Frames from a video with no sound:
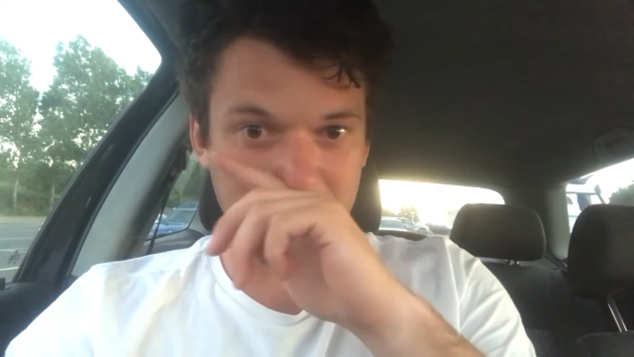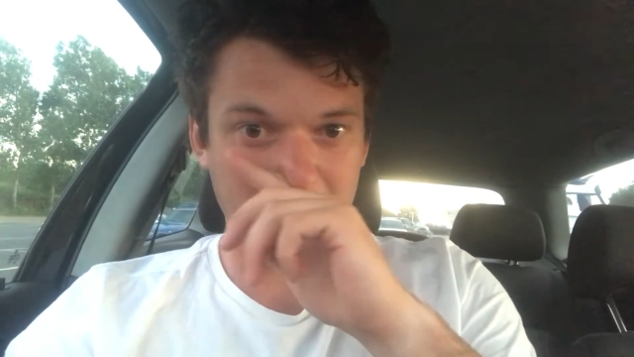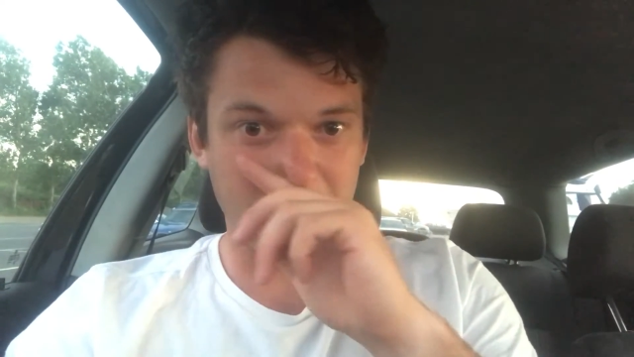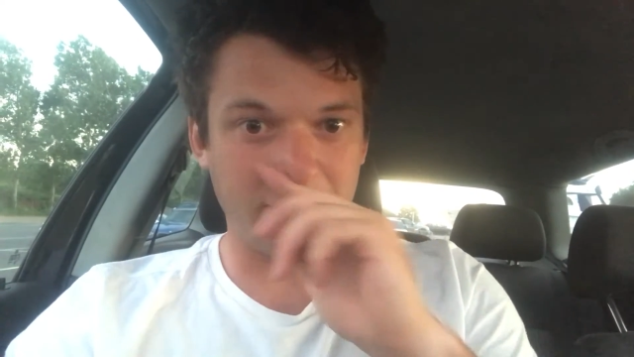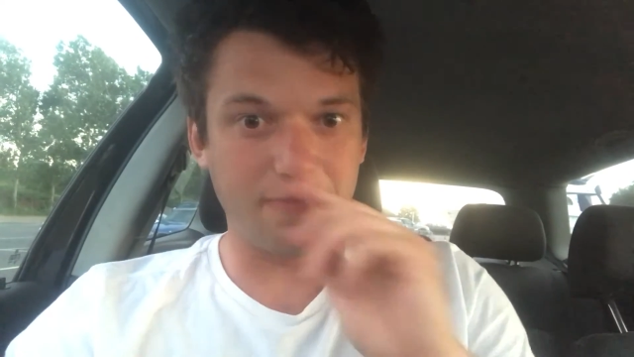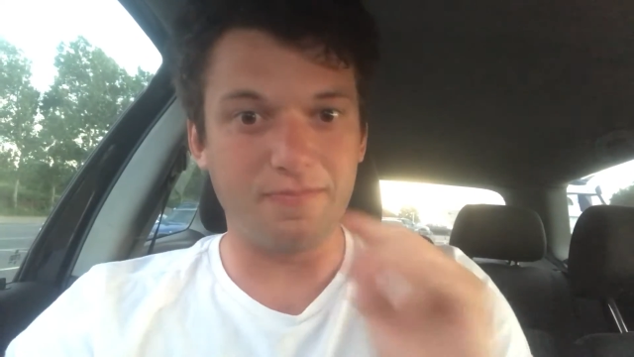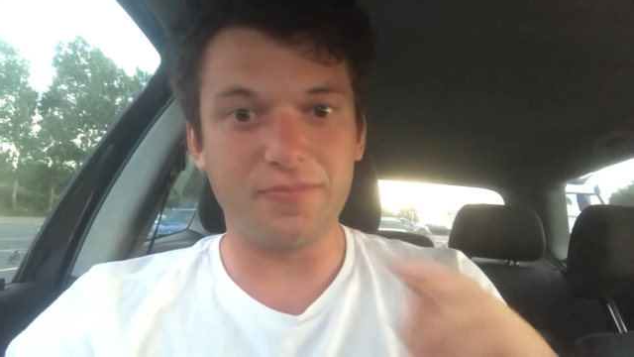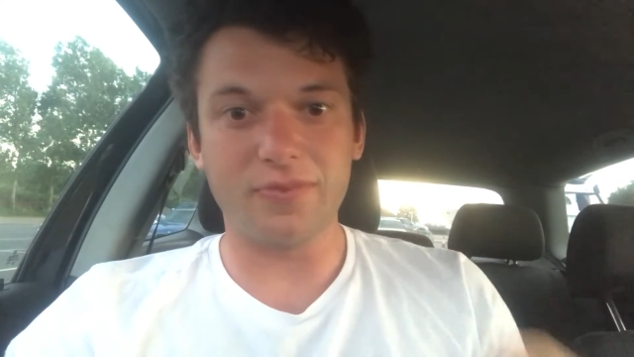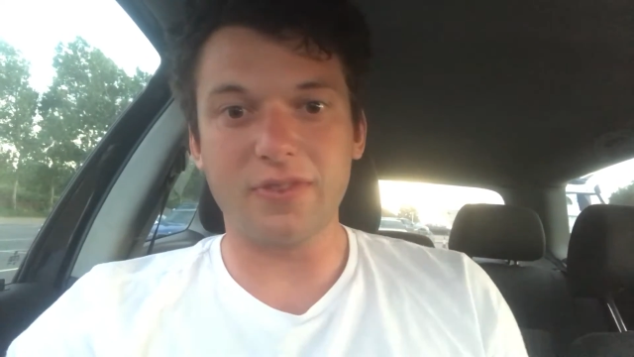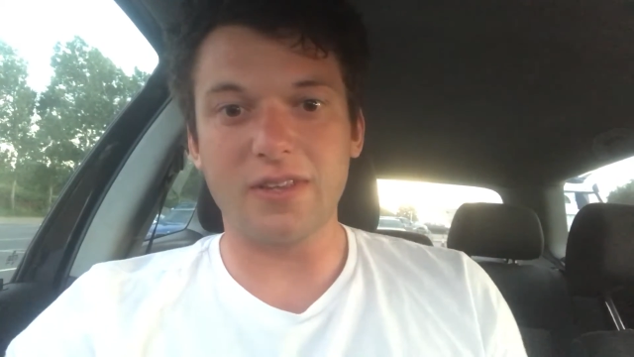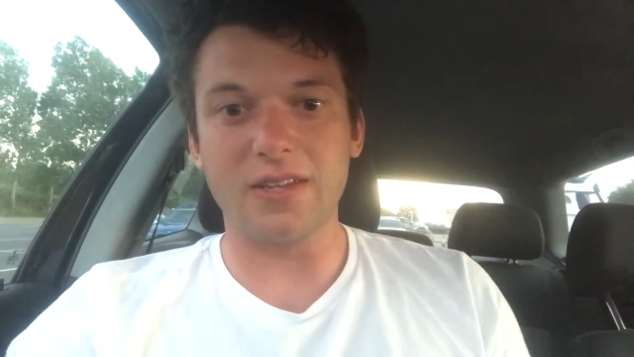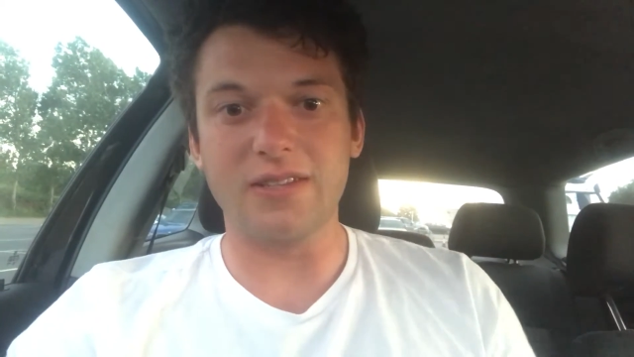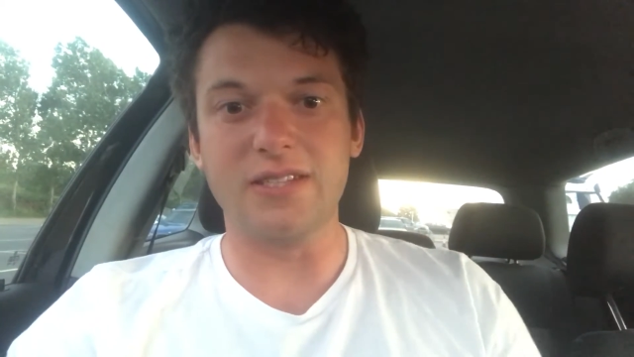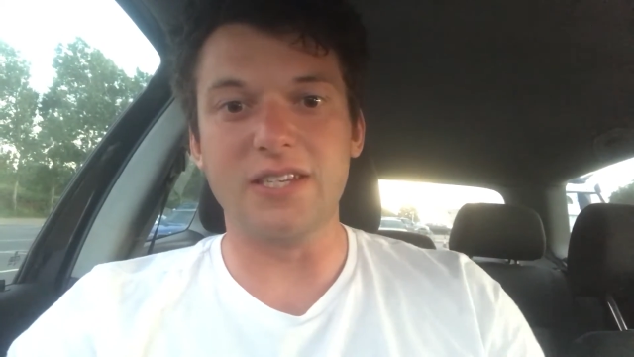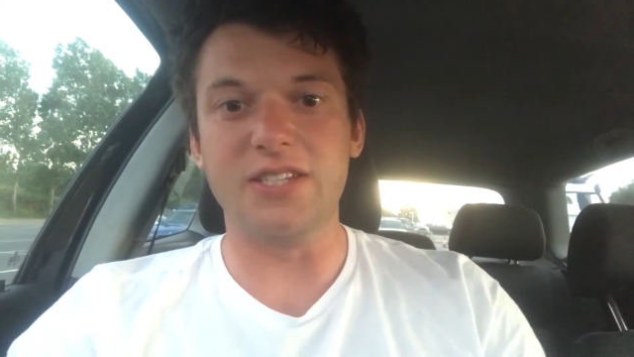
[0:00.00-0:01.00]
So
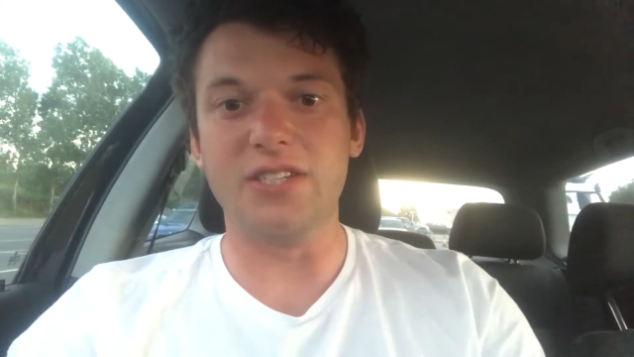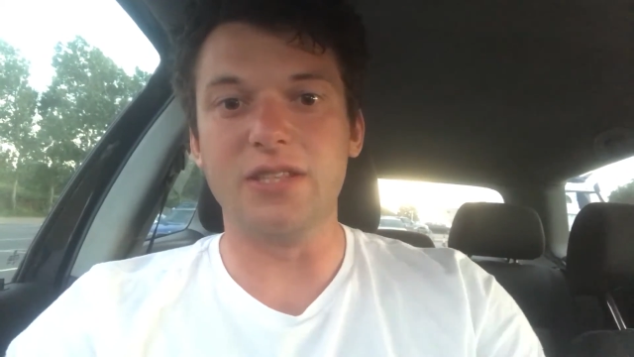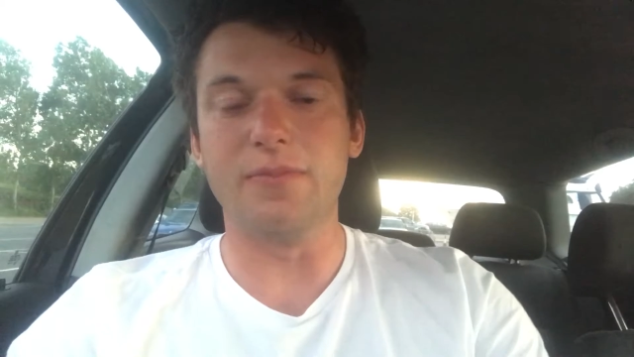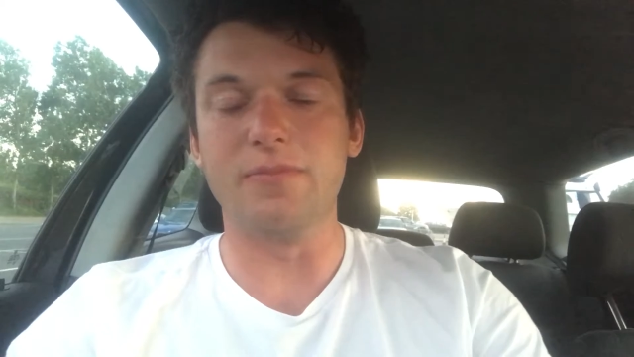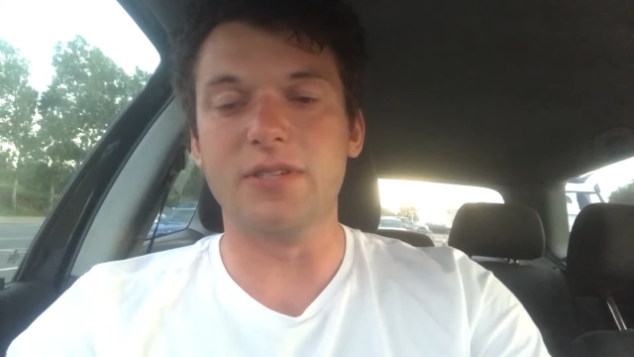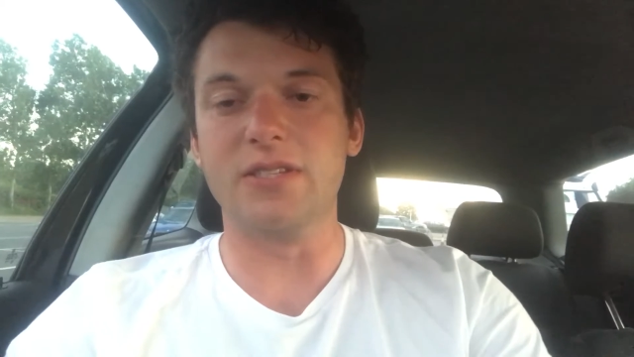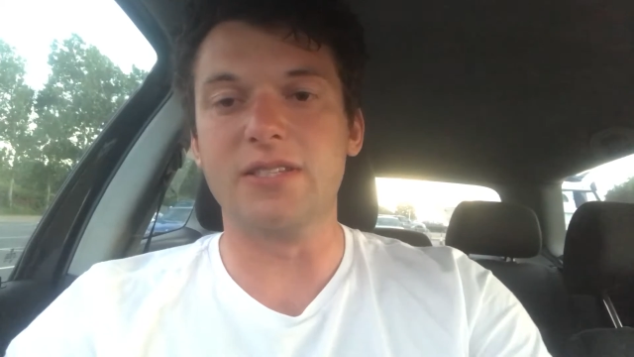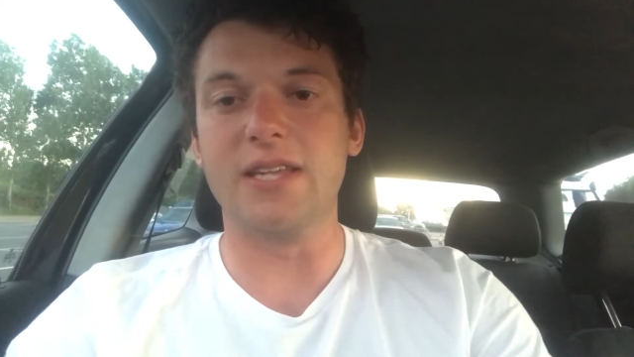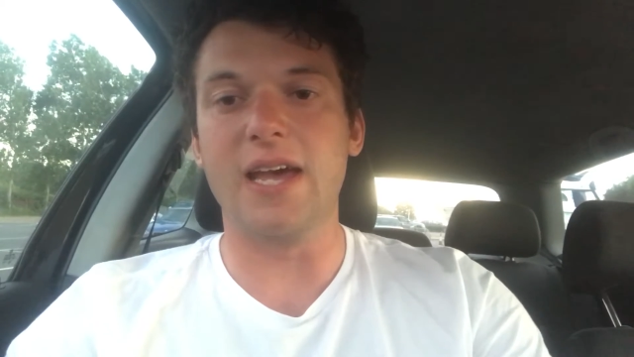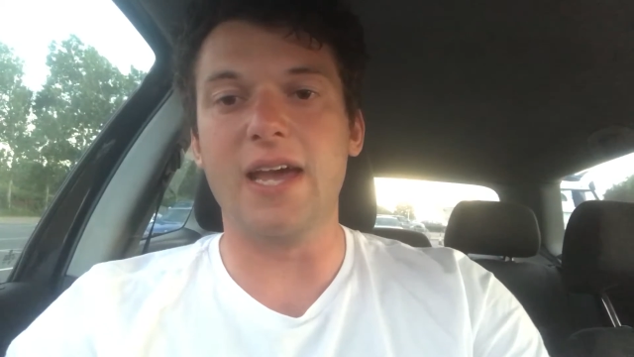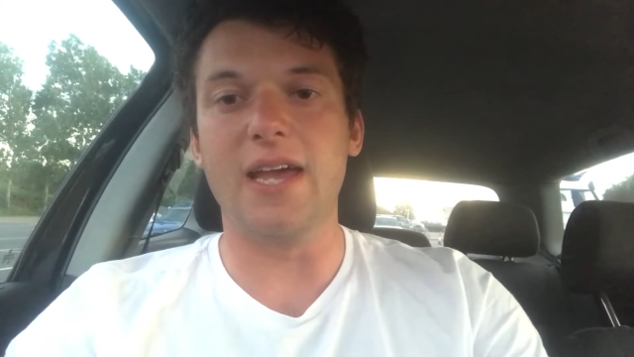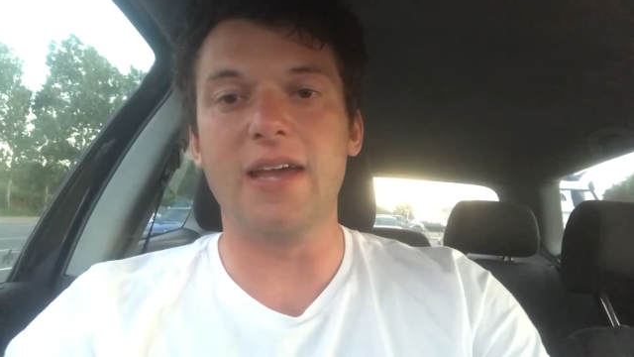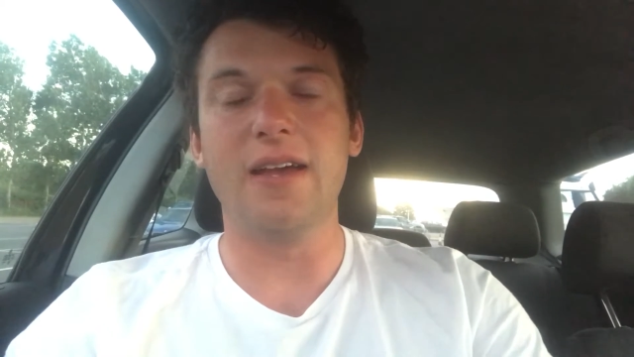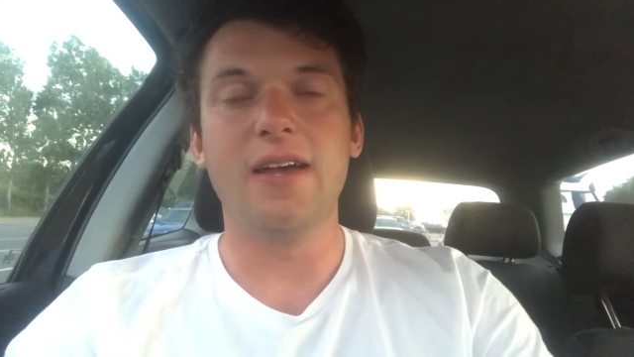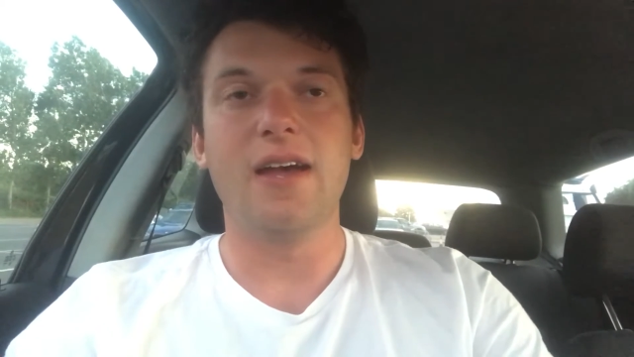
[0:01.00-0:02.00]
teaching them to
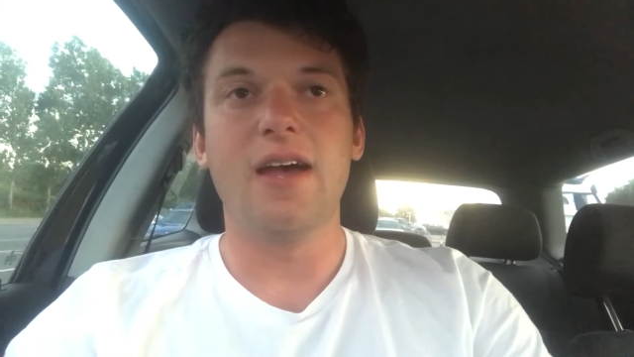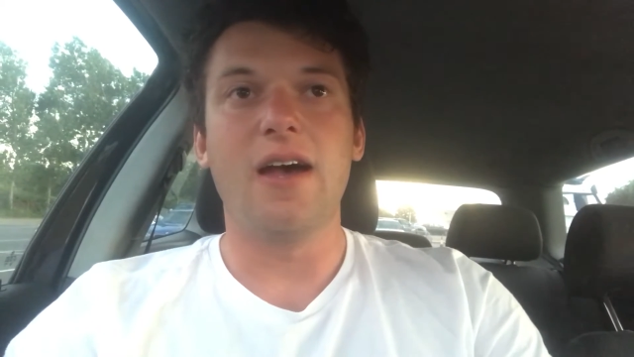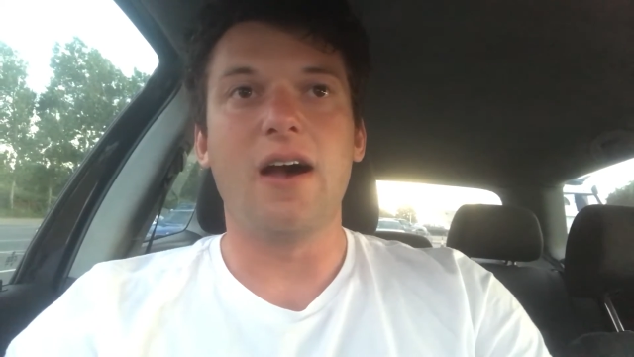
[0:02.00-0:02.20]
stay